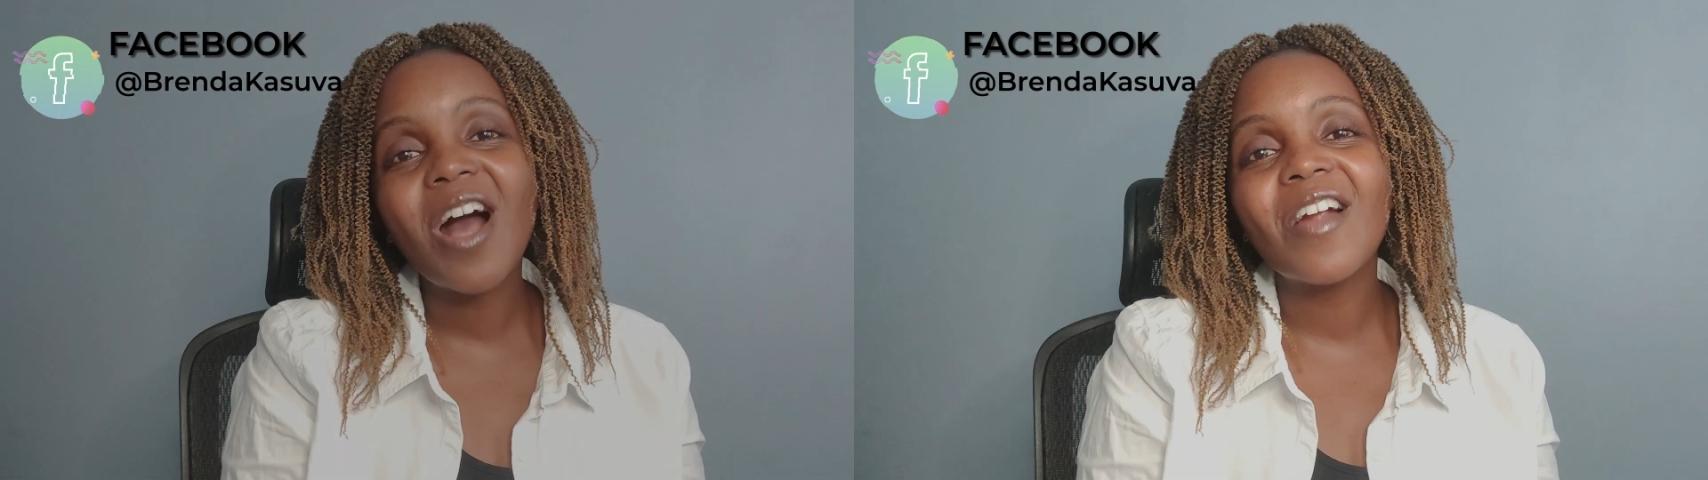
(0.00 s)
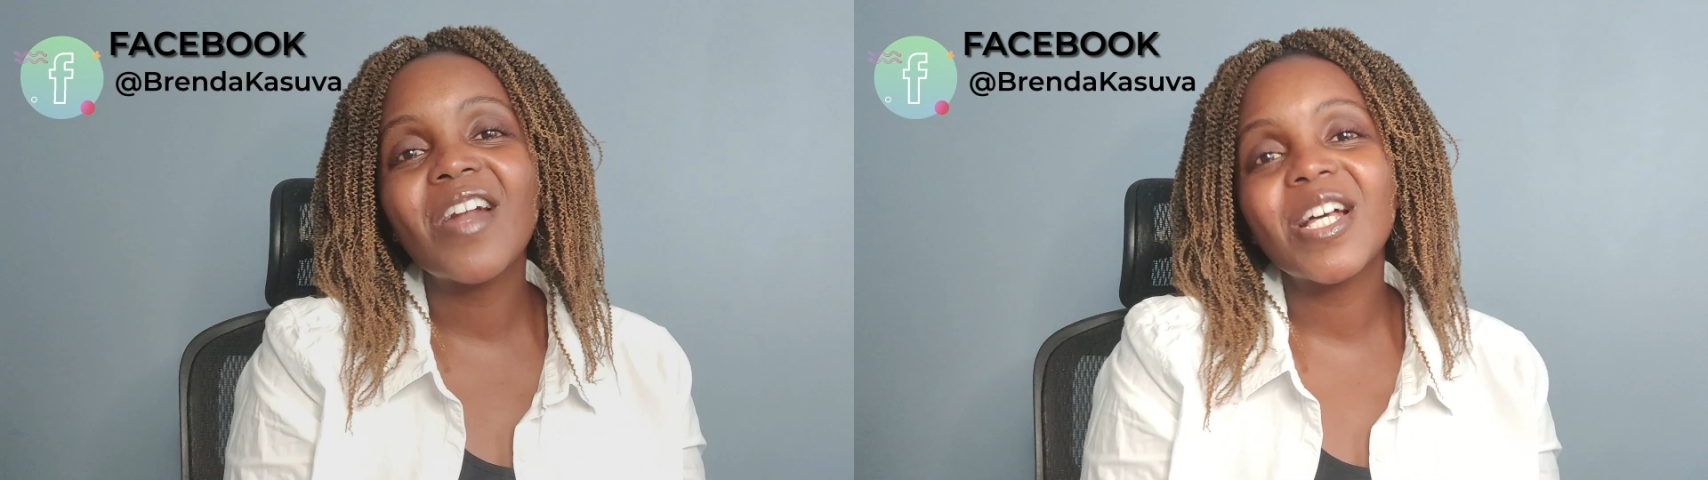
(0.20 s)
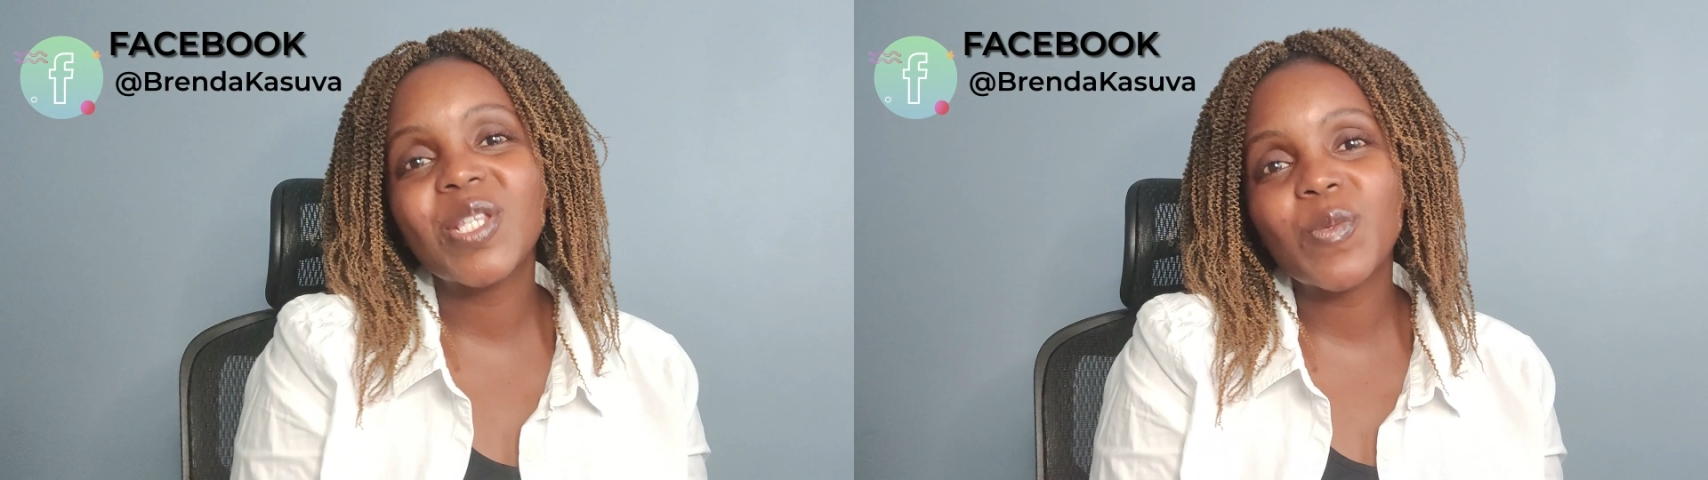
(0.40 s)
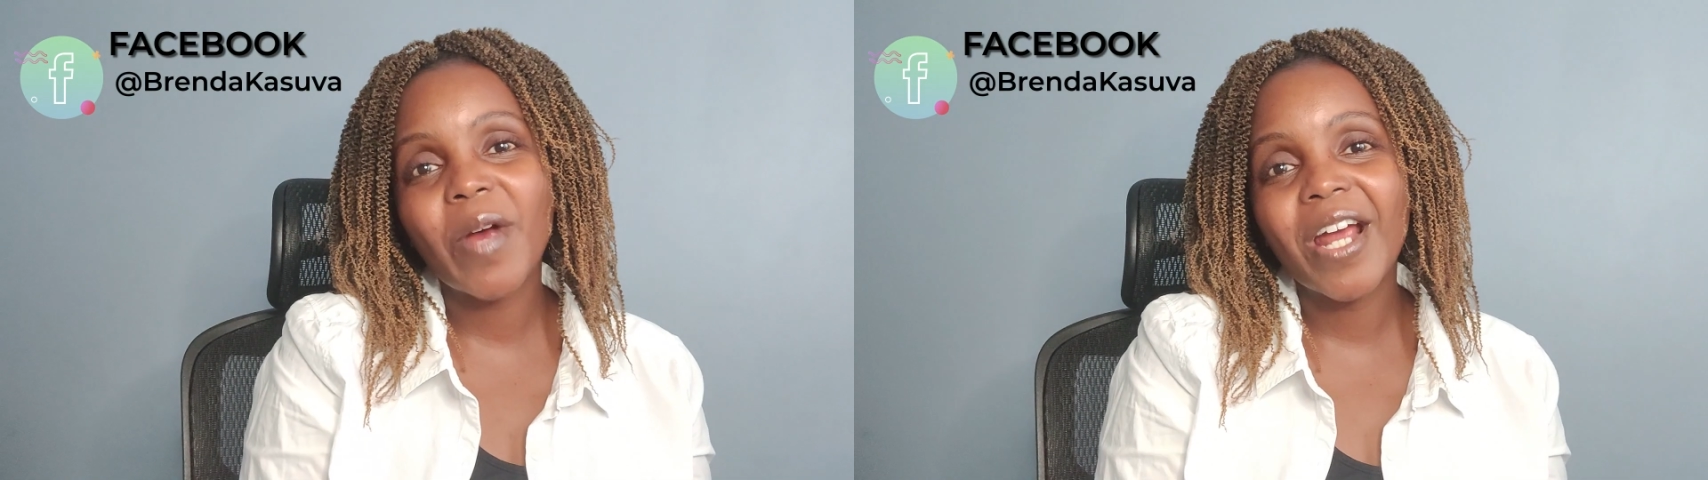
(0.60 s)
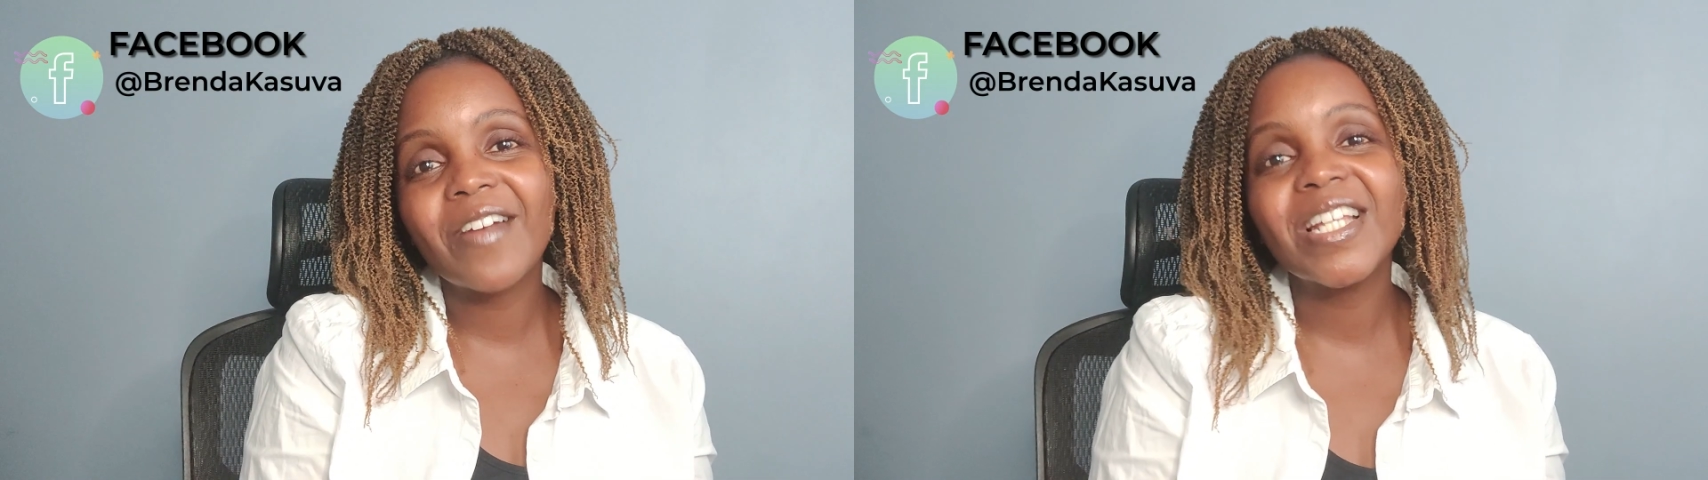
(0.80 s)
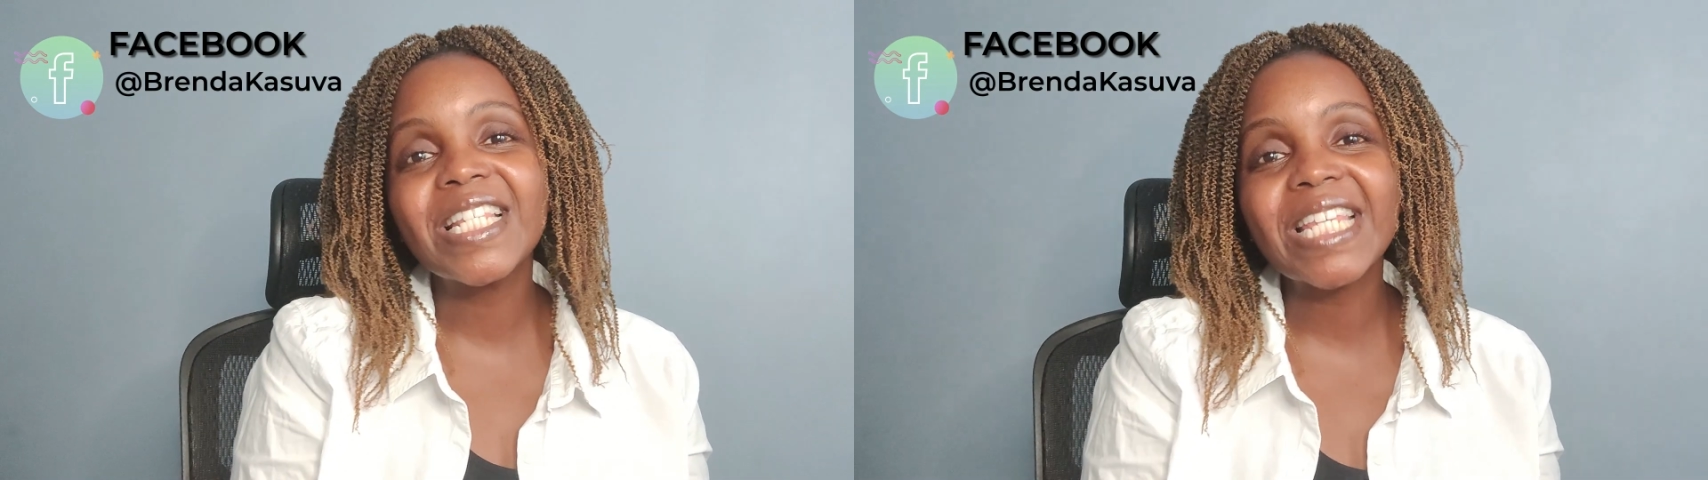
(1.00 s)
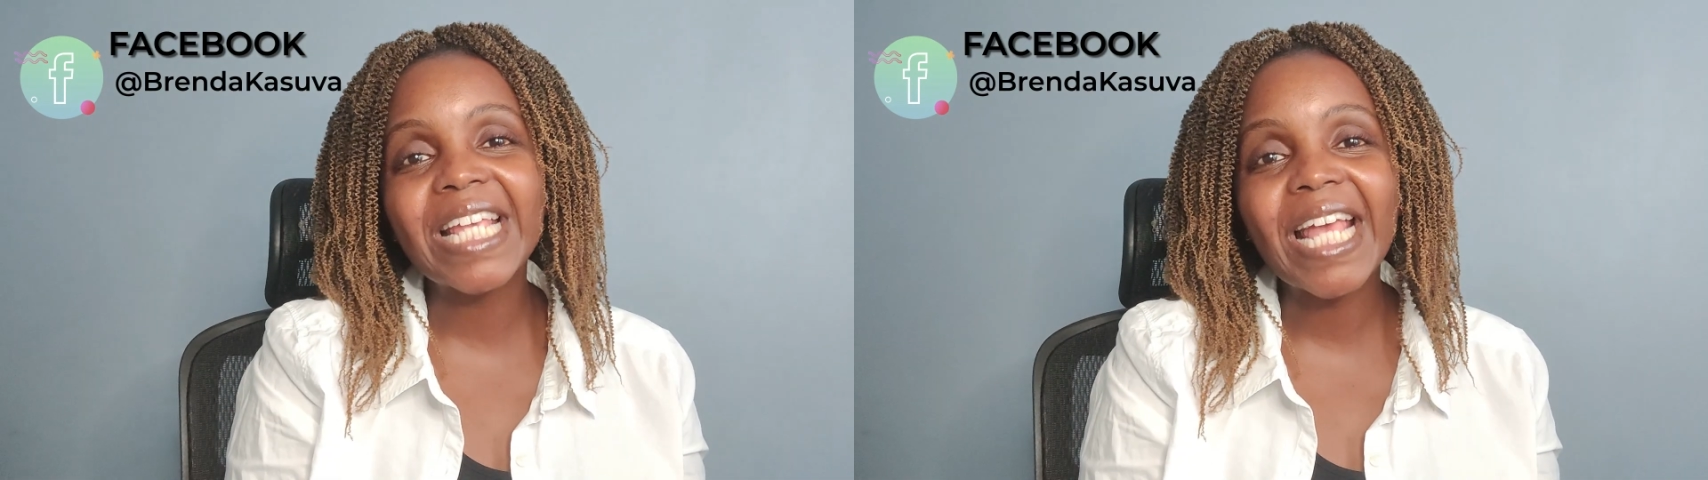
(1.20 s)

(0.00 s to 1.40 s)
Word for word: are aspiring to